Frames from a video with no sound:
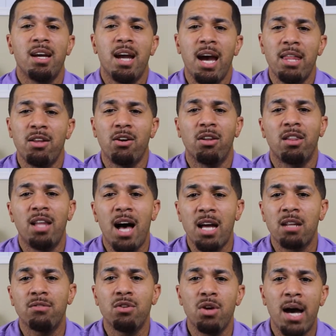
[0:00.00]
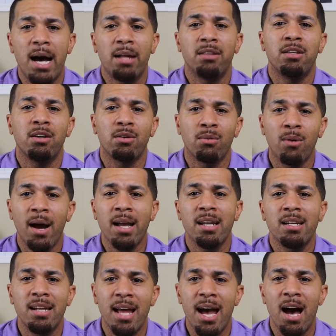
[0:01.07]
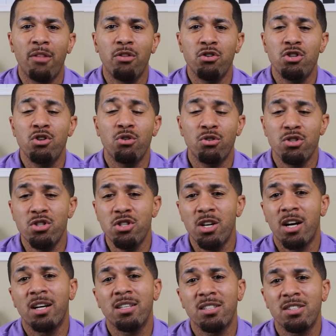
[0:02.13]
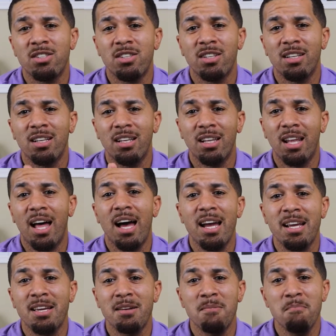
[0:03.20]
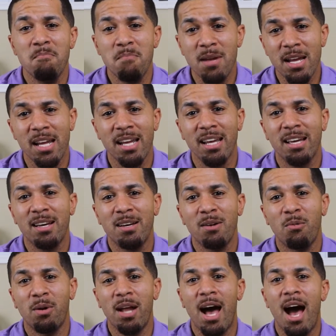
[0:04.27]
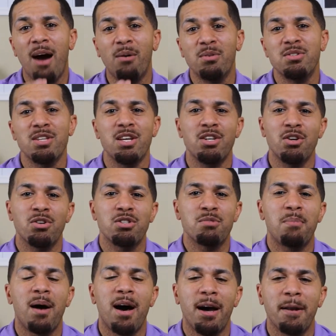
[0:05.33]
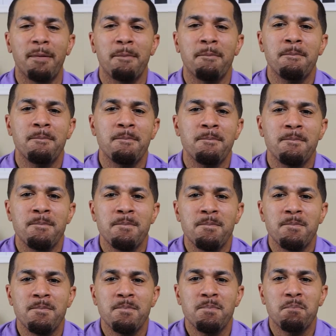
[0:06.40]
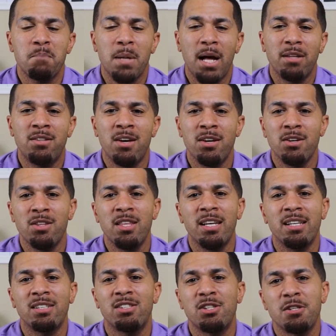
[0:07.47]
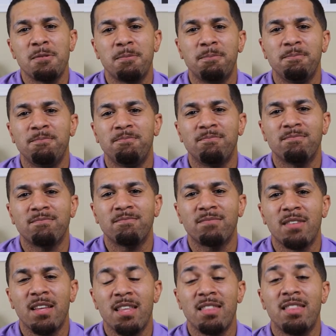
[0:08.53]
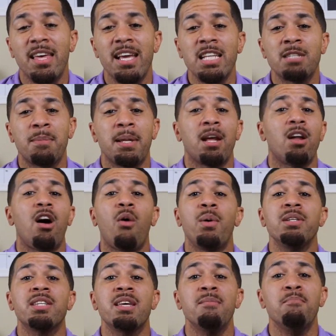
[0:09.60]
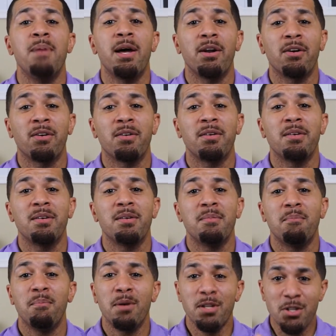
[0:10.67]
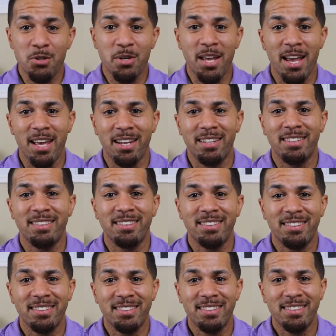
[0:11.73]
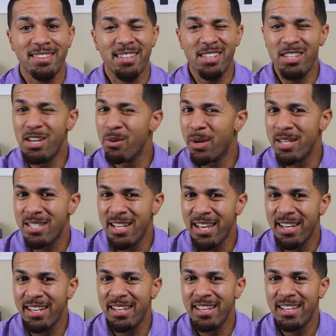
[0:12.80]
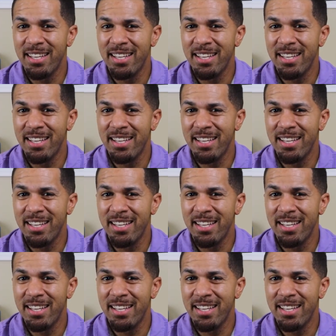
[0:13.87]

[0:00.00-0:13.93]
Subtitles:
And there are a lot of you out there right now that you are just like me when I was in your spot. But I'll tell you this, things may not always get better, but you can. Did you hear what I said?